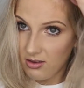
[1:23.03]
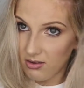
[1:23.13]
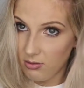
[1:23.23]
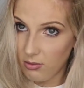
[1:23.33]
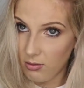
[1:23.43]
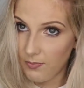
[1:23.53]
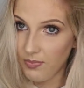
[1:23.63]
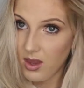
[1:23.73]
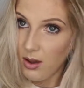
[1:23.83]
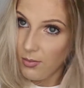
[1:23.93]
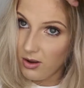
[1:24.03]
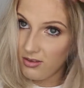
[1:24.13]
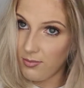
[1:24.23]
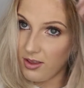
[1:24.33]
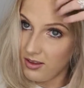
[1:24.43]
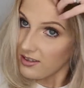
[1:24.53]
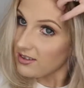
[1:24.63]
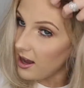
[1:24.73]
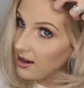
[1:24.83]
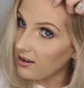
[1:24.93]
So because I'm at this
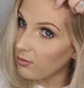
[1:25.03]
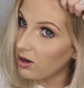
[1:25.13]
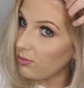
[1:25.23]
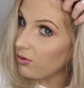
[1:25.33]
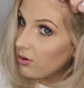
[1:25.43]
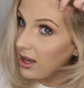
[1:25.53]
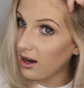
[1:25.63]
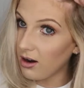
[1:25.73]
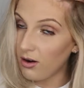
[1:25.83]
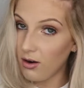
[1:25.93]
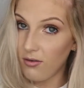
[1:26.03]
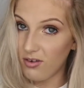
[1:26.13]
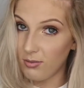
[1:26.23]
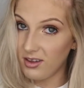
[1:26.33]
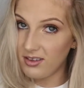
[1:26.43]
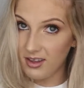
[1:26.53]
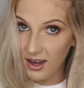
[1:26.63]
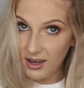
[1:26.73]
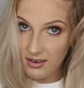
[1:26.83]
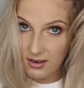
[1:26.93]
side, I'm going to pull hair from this
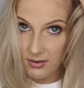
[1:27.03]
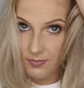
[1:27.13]
side.